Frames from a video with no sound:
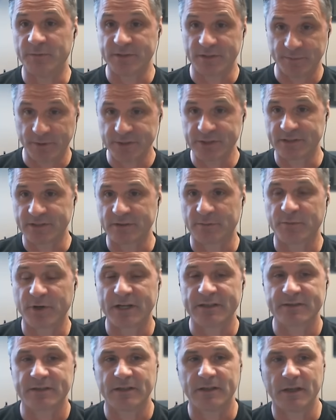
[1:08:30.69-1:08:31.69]
The bushings are
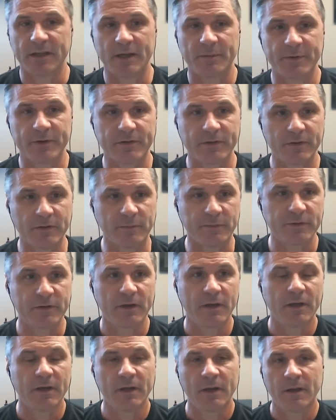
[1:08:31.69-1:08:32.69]
pressed into the upper tubes.
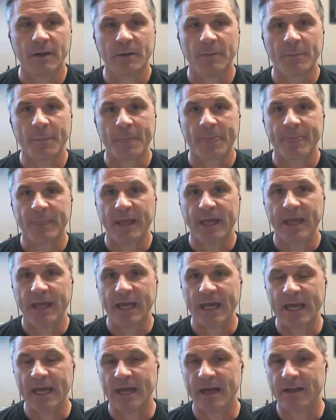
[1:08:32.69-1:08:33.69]
Okay.
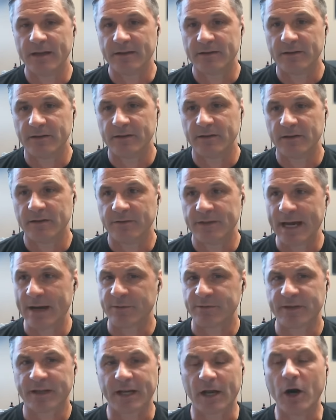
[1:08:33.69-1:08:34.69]
And that
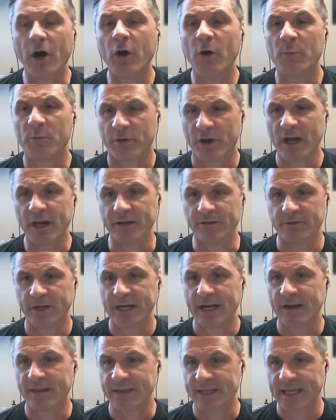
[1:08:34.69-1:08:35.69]
was like a home run right
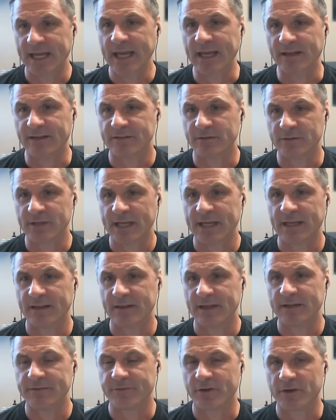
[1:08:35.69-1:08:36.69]
out of the gate. So taking the
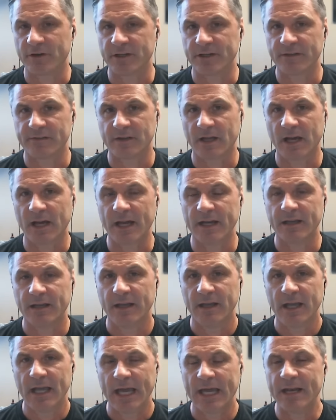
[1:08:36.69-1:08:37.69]
inverted design,
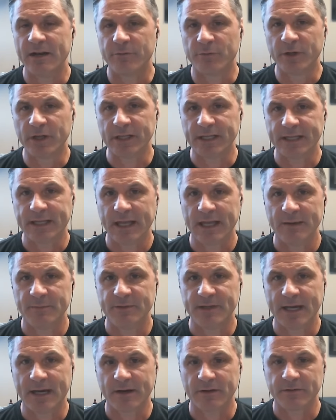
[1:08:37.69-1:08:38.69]
and it really came
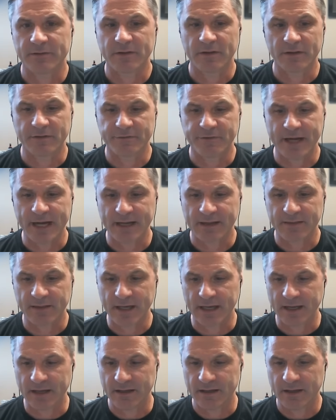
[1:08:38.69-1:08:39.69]
down to the fact
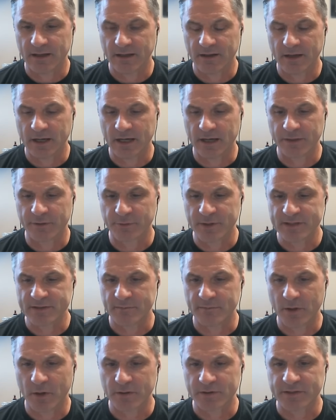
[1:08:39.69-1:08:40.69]
that uh, the reason
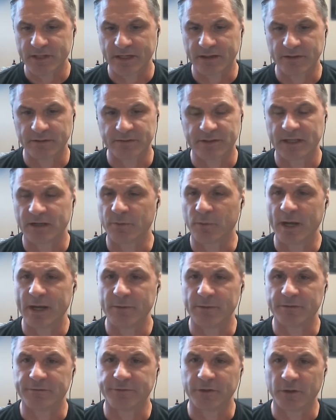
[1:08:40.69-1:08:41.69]
motorcycles get away
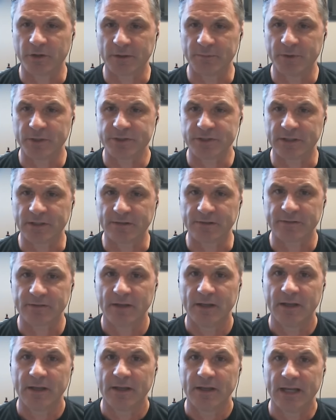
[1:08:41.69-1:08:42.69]
with floating bushings
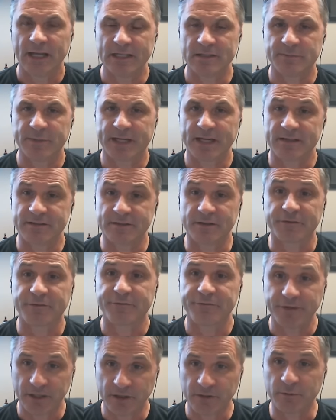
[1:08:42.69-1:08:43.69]
is because they're
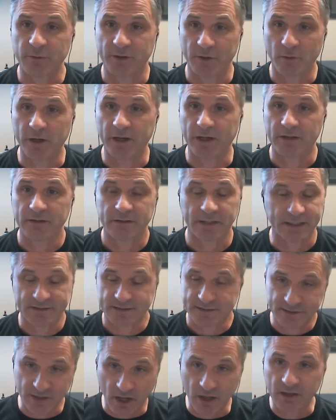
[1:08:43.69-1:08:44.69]
filled with oil, like
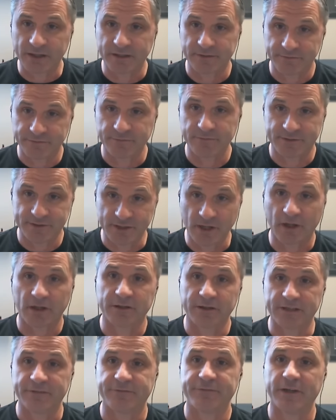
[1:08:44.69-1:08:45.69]
solid,
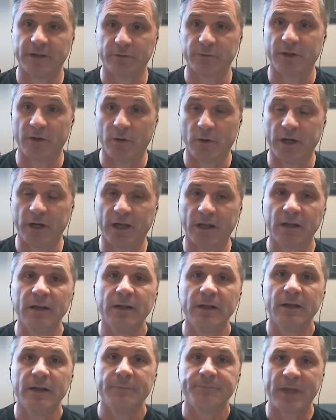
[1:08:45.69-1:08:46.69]
solidly filled with oil,
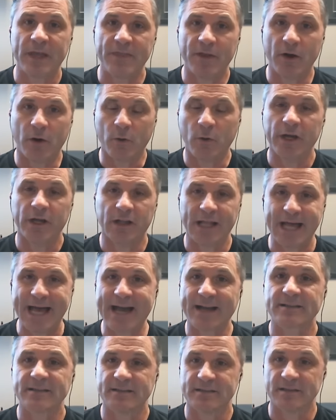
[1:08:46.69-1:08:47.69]
and the oil
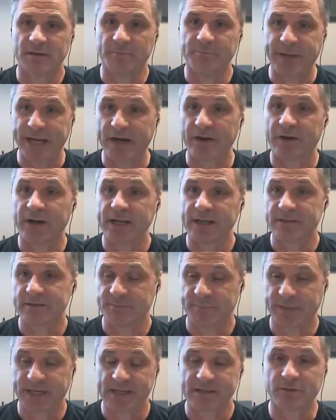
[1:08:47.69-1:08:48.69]
acts as a bearing. It's
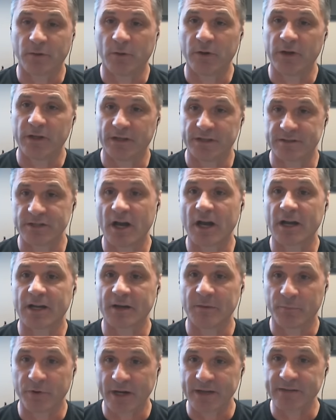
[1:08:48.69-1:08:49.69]
because oil is not
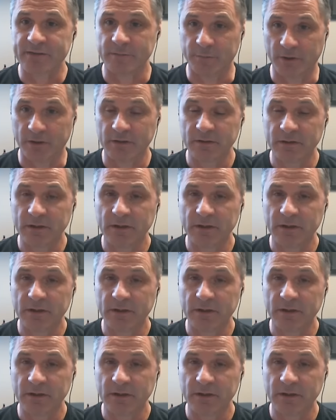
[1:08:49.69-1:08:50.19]
compressible.